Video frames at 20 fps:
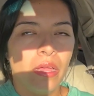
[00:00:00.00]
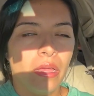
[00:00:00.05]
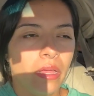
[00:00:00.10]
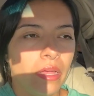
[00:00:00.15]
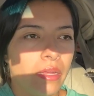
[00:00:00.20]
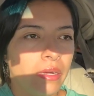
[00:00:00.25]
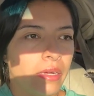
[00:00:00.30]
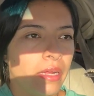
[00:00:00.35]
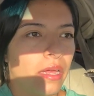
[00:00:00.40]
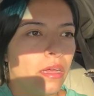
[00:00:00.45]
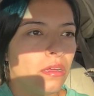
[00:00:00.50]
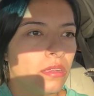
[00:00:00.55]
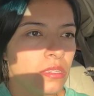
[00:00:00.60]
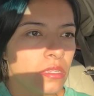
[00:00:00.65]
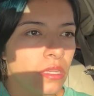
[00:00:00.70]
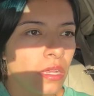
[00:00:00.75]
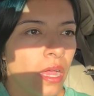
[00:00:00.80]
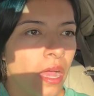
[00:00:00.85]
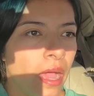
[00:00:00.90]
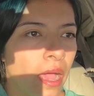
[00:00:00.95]
And I
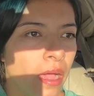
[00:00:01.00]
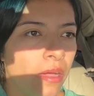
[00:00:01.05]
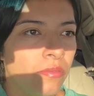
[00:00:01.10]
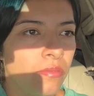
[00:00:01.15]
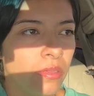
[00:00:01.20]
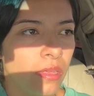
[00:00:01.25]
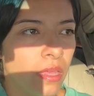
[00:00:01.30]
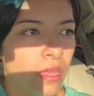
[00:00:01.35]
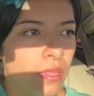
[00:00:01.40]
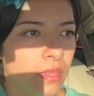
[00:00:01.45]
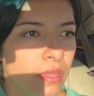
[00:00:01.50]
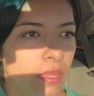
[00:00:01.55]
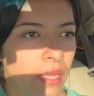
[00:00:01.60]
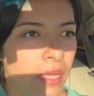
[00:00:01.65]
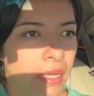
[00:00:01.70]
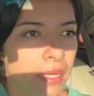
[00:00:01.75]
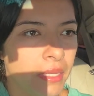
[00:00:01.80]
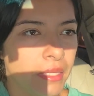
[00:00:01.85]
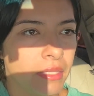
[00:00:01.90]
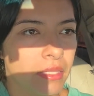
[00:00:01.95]
also have
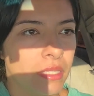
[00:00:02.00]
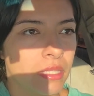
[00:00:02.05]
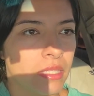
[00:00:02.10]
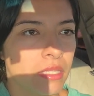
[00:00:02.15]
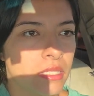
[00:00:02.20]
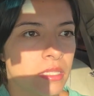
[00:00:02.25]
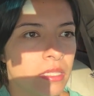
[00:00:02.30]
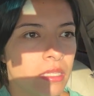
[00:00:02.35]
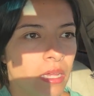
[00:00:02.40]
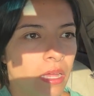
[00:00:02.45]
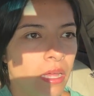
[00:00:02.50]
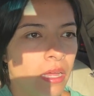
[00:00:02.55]
this